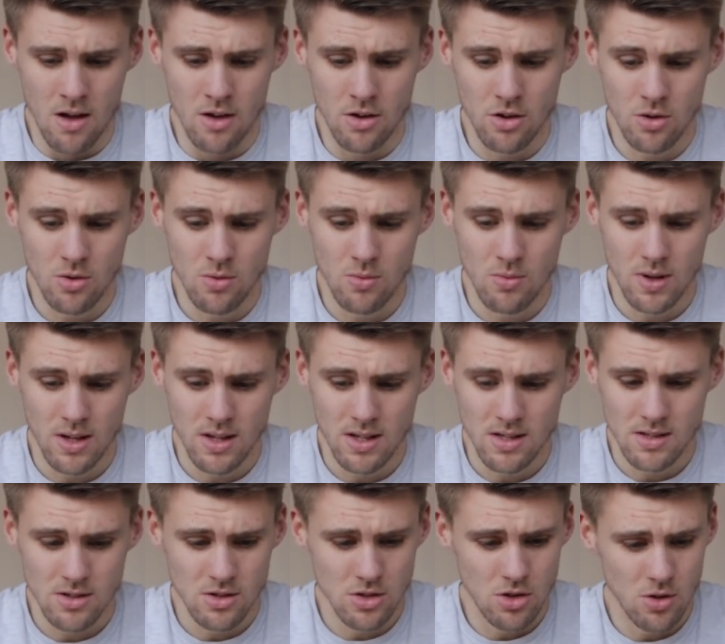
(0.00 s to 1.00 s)

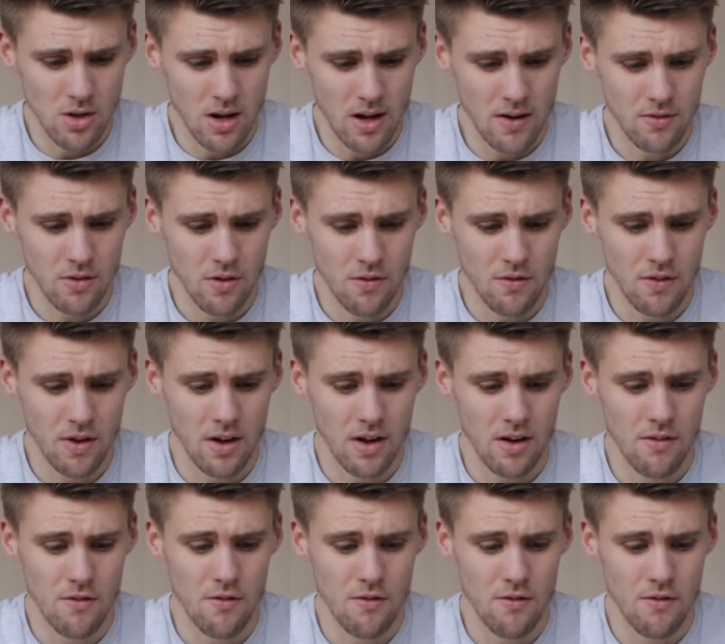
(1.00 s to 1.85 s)
you'll have to fit a